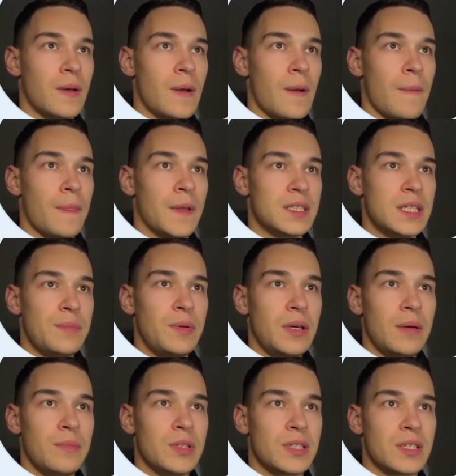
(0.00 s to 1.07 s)
The
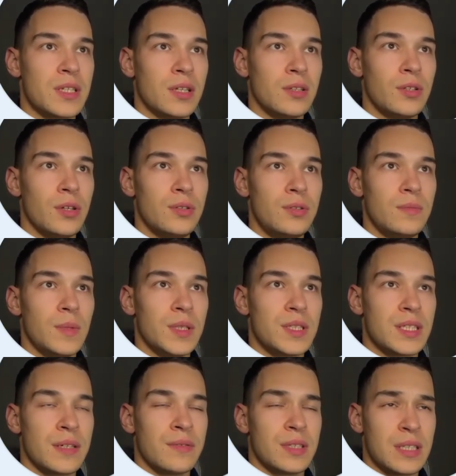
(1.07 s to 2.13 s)
CPM is still good. It's
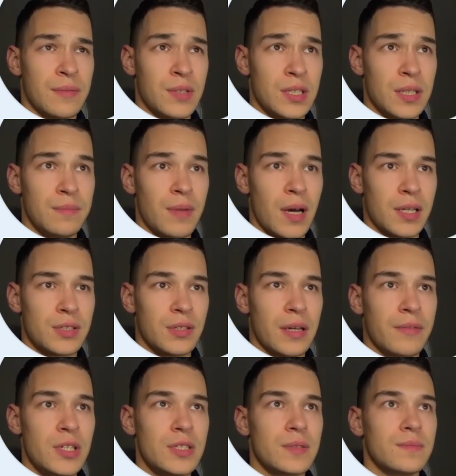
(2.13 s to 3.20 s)
$17 on
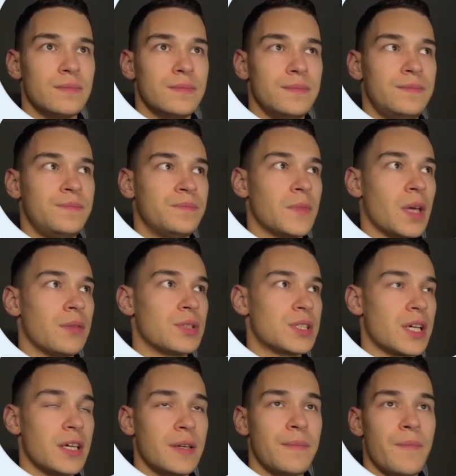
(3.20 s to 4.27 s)
average, I would
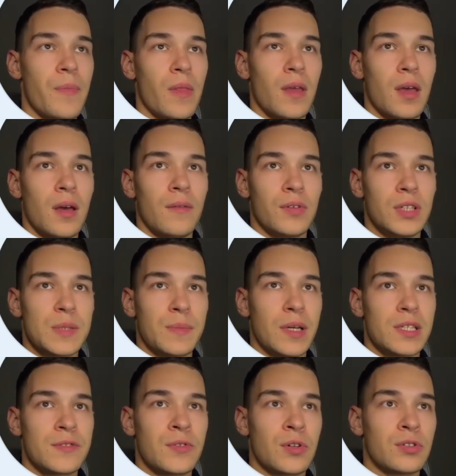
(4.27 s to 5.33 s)
say, for this
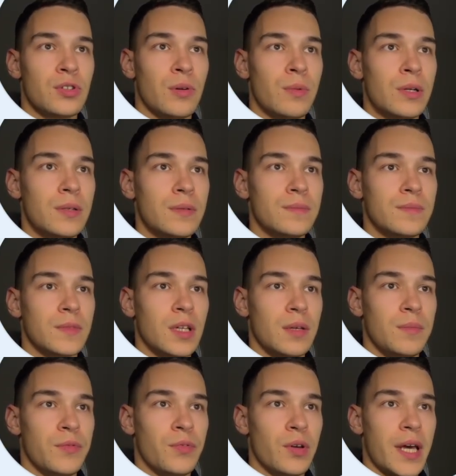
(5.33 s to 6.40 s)
month, for October.
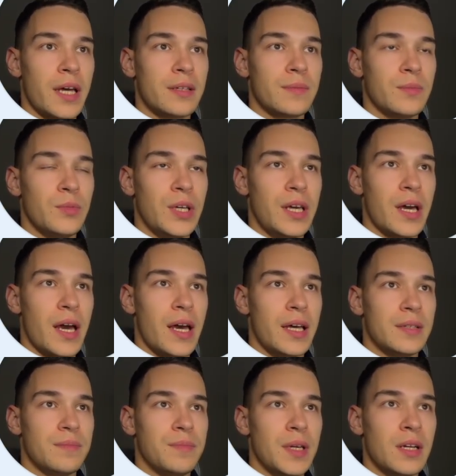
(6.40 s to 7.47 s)
Before that, we
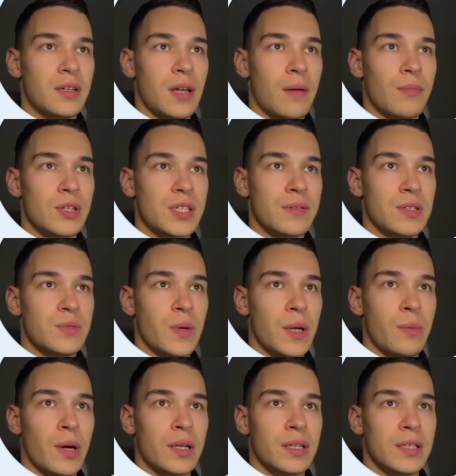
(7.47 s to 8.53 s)
had bigger numbers, even
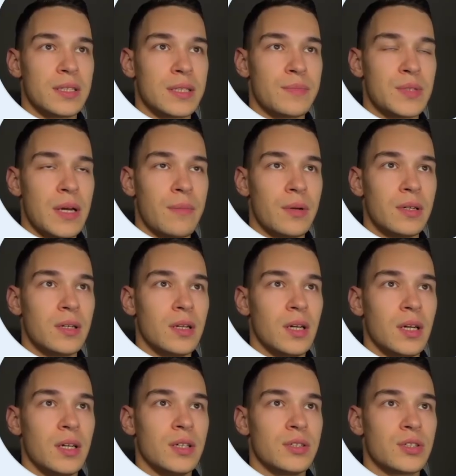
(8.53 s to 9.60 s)
21 in September.
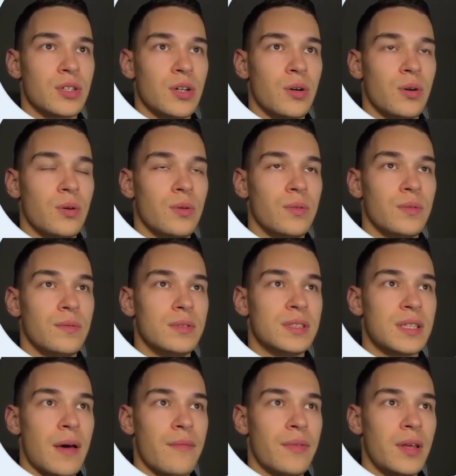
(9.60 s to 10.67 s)
So
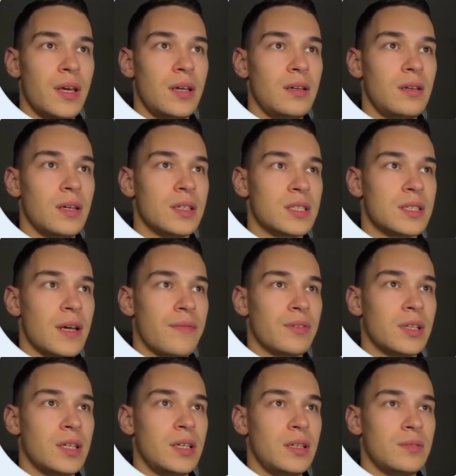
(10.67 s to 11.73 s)
something is
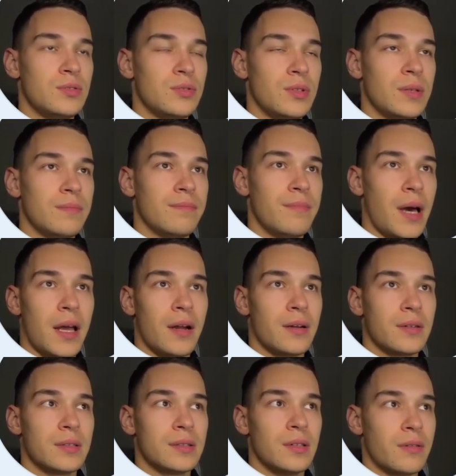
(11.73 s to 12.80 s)
definitely doing better.
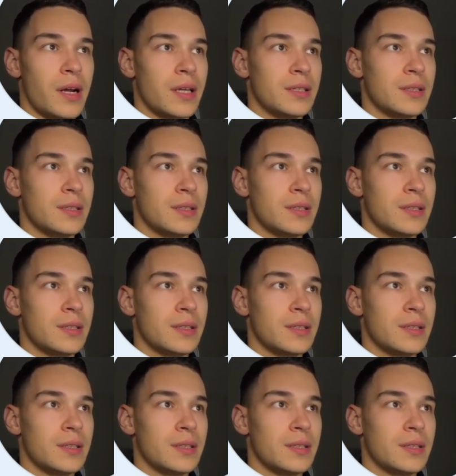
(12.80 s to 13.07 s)
All right,